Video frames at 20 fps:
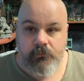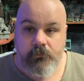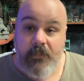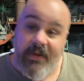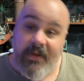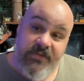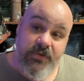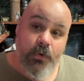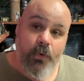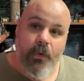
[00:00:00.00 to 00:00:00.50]

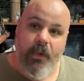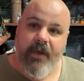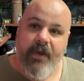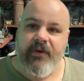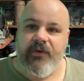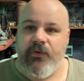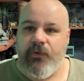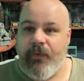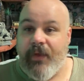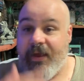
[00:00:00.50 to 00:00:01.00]
It's cool. I
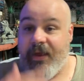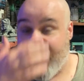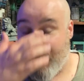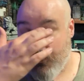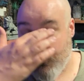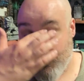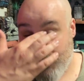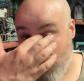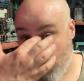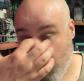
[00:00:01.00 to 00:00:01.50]
can do that
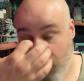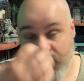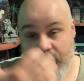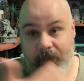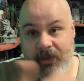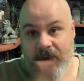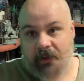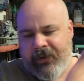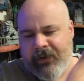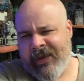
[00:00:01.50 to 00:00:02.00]
now and not worry
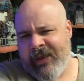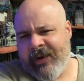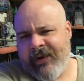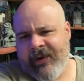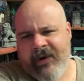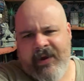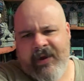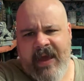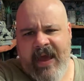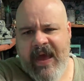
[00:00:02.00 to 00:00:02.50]
about like hitting
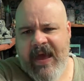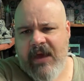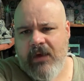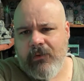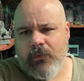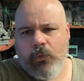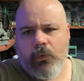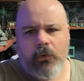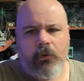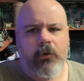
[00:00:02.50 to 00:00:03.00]
a cat
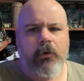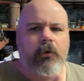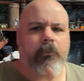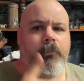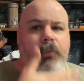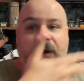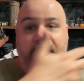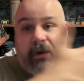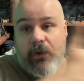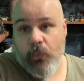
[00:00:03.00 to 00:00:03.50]
or
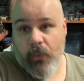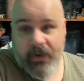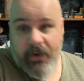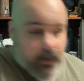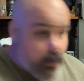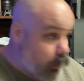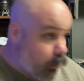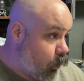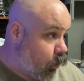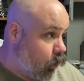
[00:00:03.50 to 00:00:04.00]
breaking a
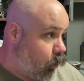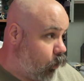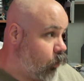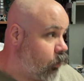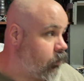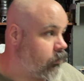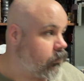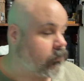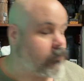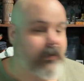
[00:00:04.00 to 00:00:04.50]
window.
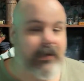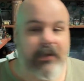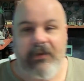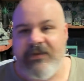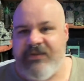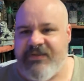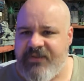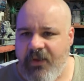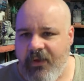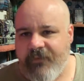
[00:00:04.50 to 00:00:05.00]
Well,
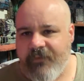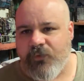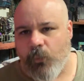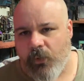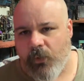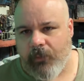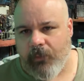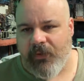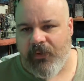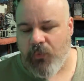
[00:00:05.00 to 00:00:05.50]
I still have to
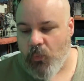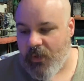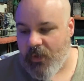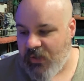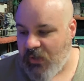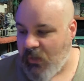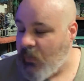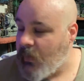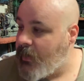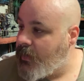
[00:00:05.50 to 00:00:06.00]
worry about the
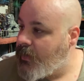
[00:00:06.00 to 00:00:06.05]
window.